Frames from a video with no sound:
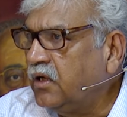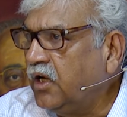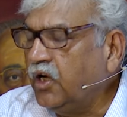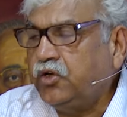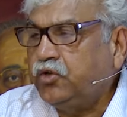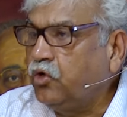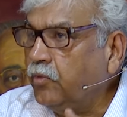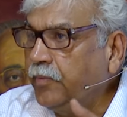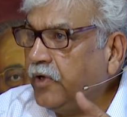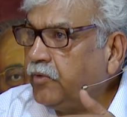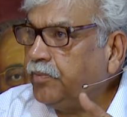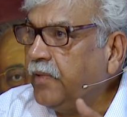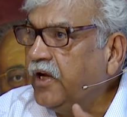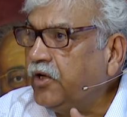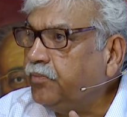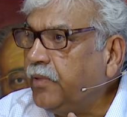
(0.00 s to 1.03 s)
It, it,
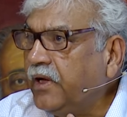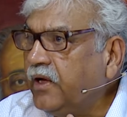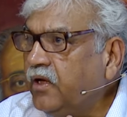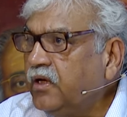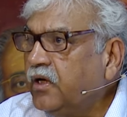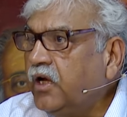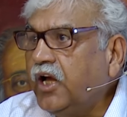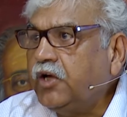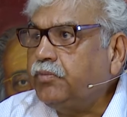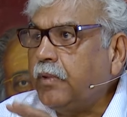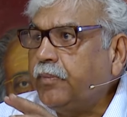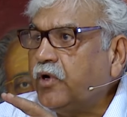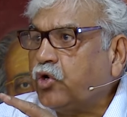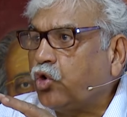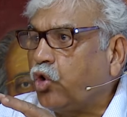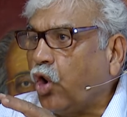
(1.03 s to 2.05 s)
it, may, it may
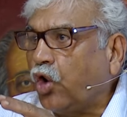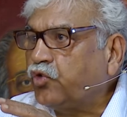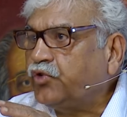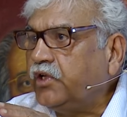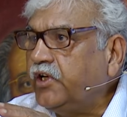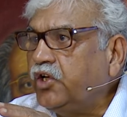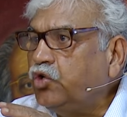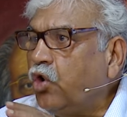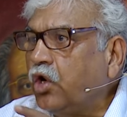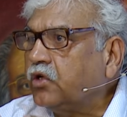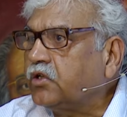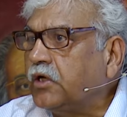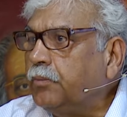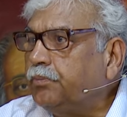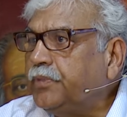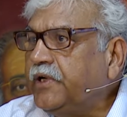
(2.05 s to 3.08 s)
be causally not
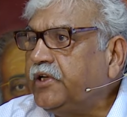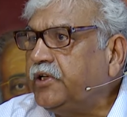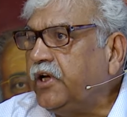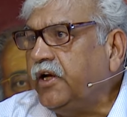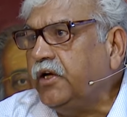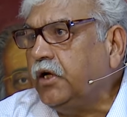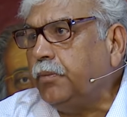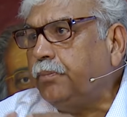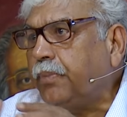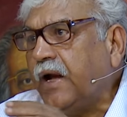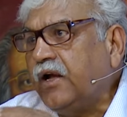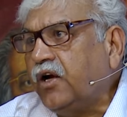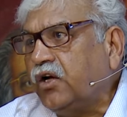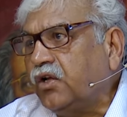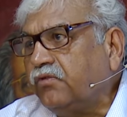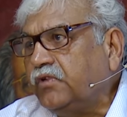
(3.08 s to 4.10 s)
completely
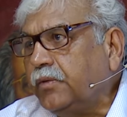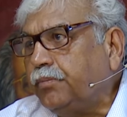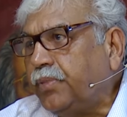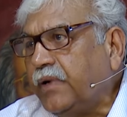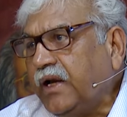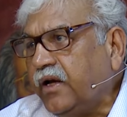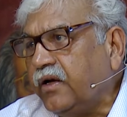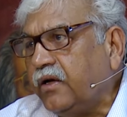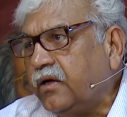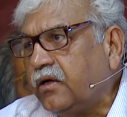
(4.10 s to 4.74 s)
independent of the brain.